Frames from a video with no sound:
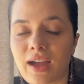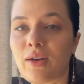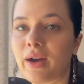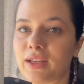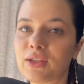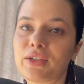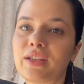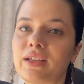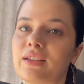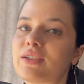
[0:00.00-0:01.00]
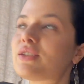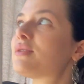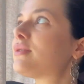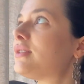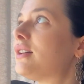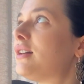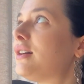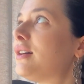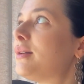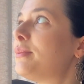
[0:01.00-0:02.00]
how I learned English
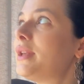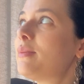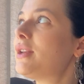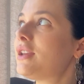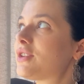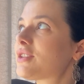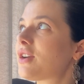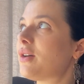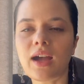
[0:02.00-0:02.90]
many years ago.